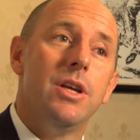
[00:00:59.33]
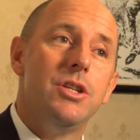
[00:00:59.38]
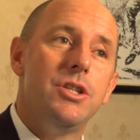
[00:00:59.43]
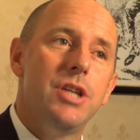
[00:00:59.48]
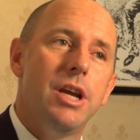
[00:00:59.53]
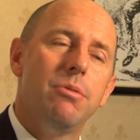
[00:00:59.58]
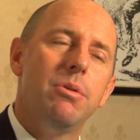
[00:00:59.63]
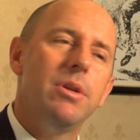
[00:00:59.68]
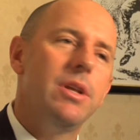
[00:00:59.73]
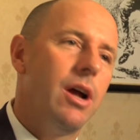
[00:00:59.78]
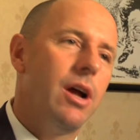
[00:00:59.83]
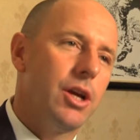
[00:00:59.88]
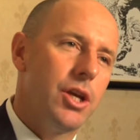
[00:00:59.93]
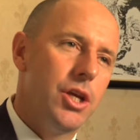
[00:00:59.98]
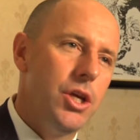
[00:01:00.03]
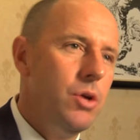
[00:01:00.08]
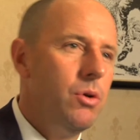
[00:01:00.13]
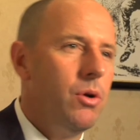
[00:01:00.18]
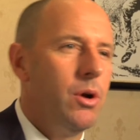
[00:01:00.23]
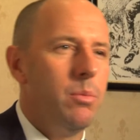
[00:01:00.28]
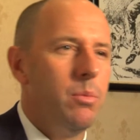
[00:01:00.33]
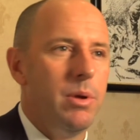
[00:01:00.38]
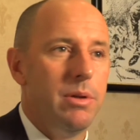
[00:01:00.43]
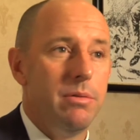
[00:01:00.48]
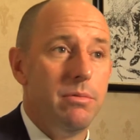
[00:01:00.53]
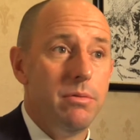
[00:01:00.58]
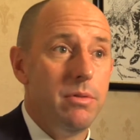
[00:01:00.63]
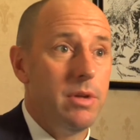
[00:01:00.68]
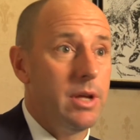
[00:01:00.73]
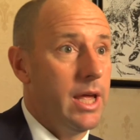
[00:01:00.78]
Generally not cured, but
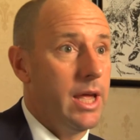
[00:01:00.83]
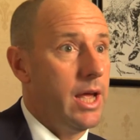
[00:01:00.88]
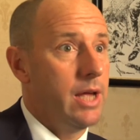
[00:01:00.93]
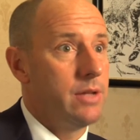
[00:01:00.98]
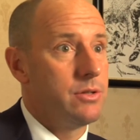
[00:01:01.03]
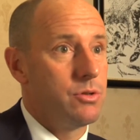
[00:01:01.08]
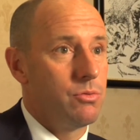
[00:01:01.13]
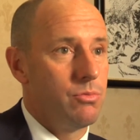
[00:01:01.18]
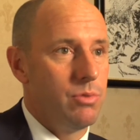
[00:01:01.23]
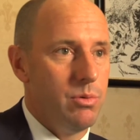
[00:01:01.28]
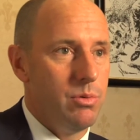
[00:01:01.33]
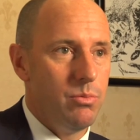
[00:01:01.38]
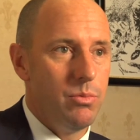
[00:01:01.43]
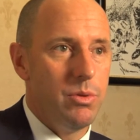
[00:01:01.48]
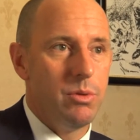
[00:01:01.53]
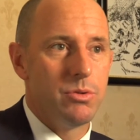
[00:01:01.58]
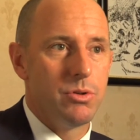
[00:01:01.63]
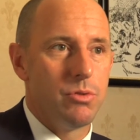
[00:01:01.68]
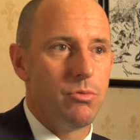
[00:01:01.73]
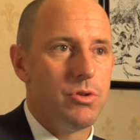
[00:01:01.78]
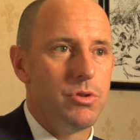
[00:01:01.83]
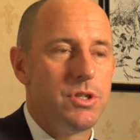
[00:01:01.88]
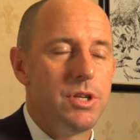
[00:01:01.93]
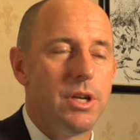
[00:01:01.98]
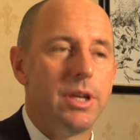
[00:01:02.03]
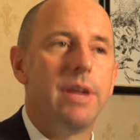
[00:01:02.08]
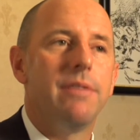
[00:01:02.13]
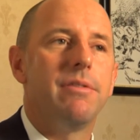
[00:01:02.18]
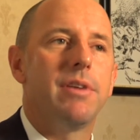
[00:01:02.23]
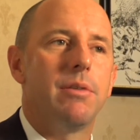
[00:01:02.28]
the cancer, there was a
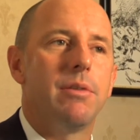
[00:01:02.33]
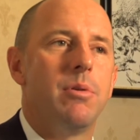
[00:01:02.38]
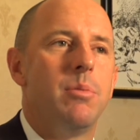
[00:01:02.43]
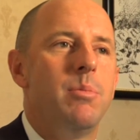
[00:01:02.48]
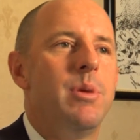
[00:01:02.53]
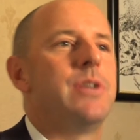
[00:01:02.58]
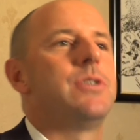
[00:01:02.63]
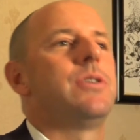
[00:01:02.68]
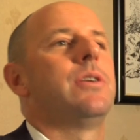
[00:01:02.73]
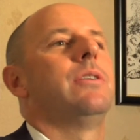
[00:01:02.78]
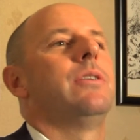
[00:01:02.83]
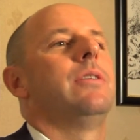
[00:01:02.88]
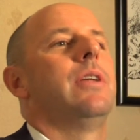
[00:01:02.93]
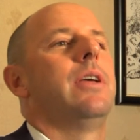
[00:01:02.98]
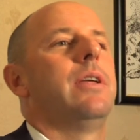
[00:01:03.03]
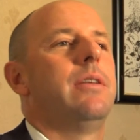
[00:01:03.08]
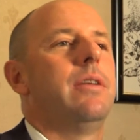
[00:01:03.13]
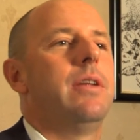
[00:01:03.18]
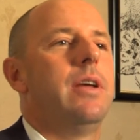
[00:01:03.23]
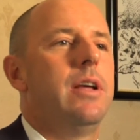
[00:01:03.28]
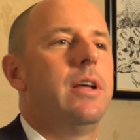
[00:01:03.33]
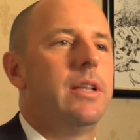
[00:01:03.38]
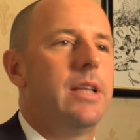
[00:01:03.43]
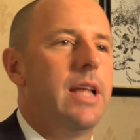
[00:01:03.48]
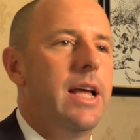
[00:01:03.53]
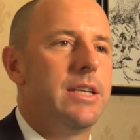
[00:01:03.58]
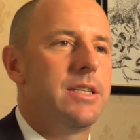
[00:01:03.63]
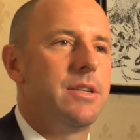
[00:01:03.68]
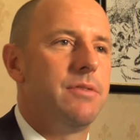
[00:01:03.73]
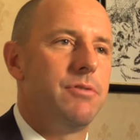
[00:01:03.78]
significant remission that
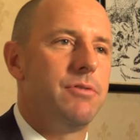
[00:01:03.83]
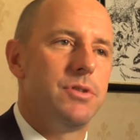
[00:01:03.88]
lasted